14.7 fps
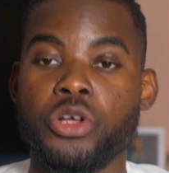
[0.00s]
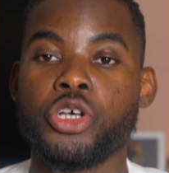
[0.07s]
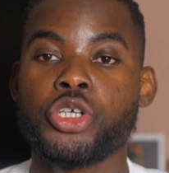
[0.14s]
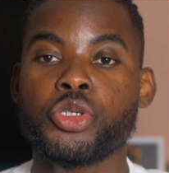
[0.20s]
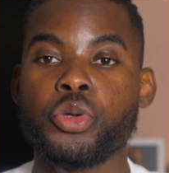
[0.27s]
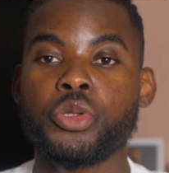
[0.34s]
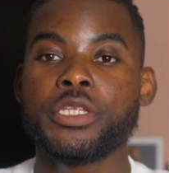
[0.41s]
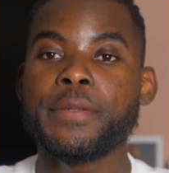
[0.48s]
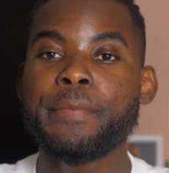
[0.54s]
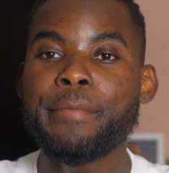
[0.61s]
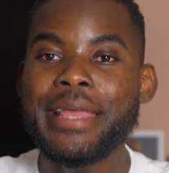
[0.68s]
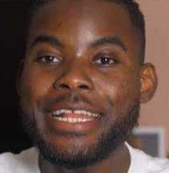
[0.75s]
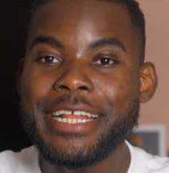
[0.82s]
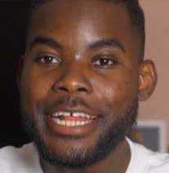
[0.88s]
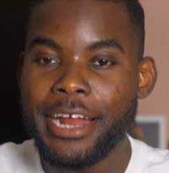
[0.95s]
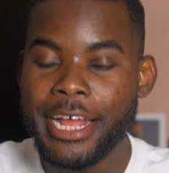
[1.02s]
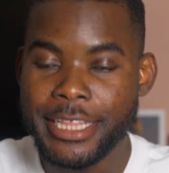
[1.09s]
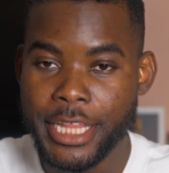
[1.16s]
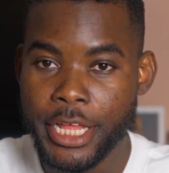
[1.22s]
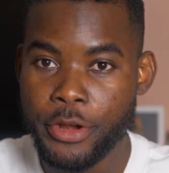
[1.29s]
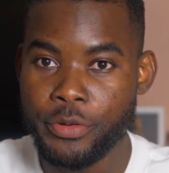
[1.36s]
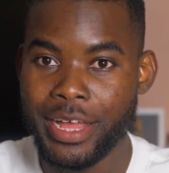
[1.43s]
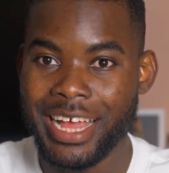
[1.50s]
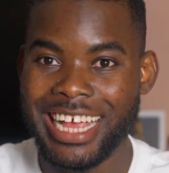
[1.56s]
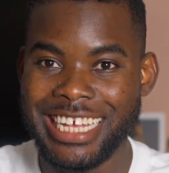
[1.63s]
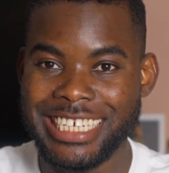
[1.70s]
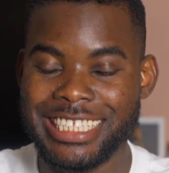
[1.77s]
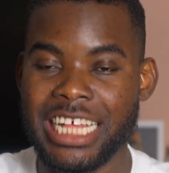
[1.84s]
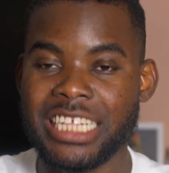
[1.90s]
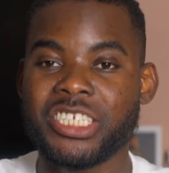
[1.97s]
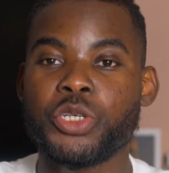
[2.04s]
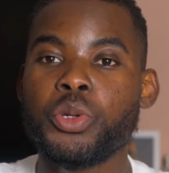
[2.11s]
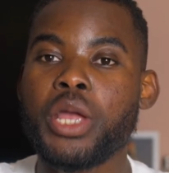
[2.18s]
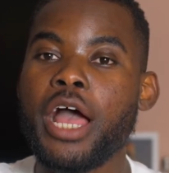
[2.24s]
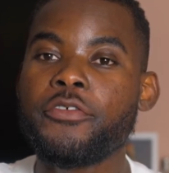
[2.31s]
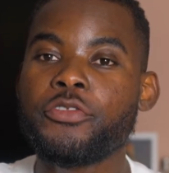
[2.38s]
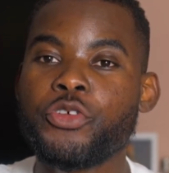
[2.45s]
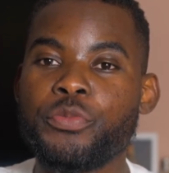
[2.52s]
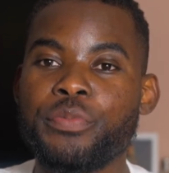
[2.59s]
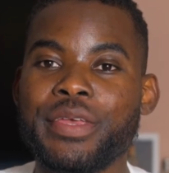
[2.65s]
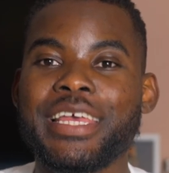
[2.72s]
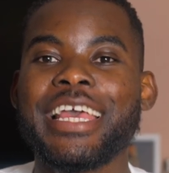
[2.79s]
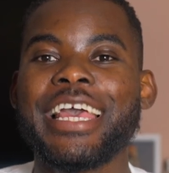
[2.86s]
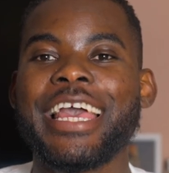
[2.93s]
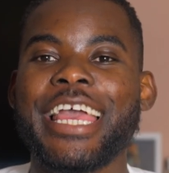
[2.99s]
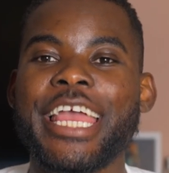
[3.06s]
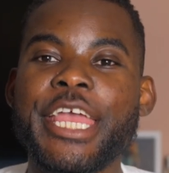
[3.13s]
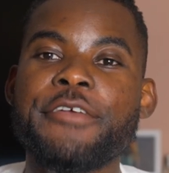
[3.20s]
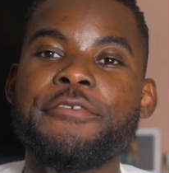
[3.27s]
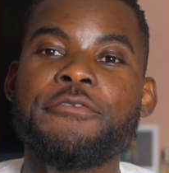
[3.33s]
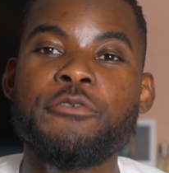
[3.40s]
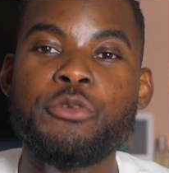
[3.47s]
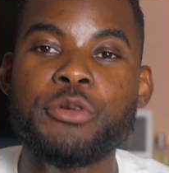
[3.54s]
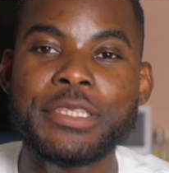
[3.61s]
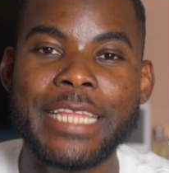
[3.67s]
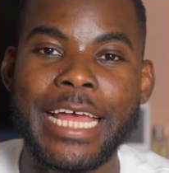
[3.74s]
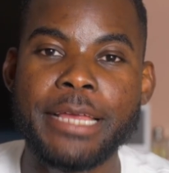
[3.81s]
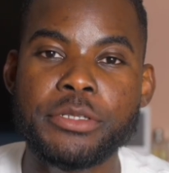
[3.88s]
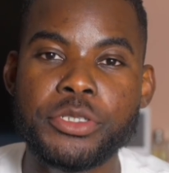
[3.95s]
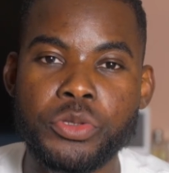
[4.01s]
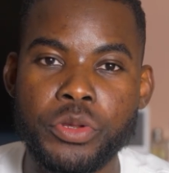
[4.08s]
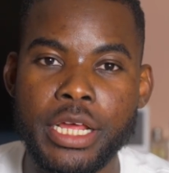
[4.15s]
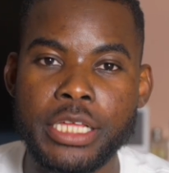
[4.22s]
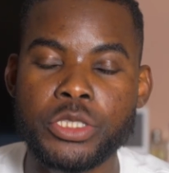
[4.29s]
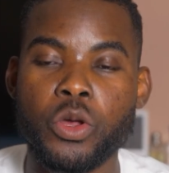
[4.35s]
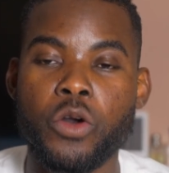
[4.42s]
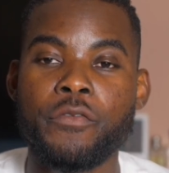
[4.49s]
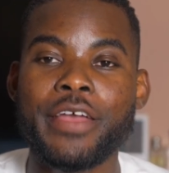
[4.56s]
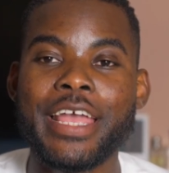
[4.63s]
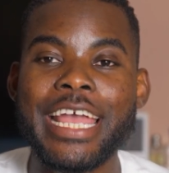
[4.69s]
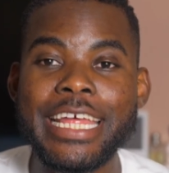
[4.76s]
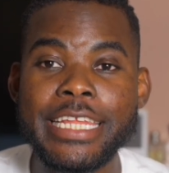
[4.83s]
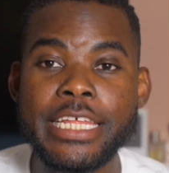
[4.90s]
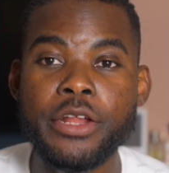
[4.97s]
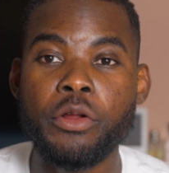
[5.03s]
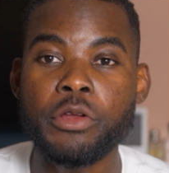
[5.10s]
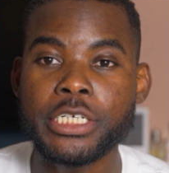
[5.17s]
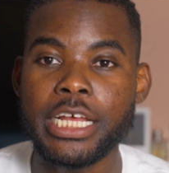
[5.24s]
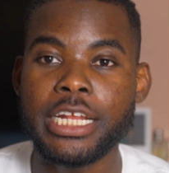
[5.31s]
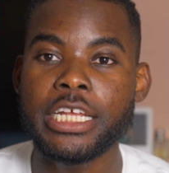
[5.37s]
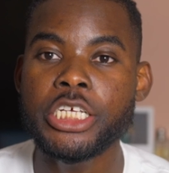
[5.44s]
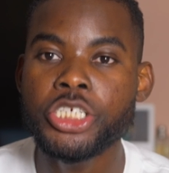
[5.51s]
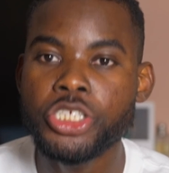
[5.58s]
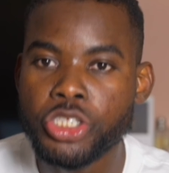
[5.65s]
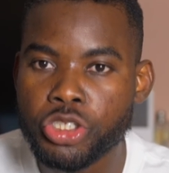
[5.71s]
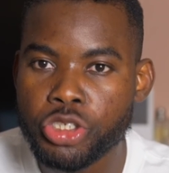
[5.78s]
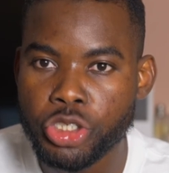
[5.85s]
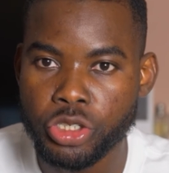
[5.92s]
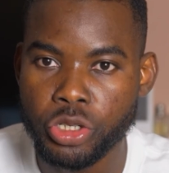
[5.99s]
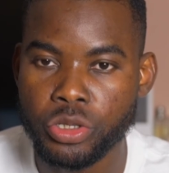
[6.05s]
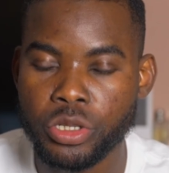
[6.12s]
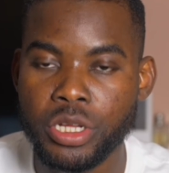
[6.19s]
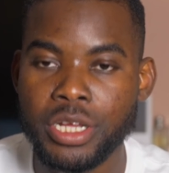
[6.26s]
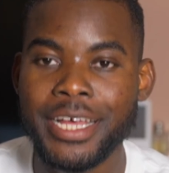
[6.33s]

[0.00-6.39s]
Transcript: So the main criteria is that you have to be a full-time student of any Russian institution.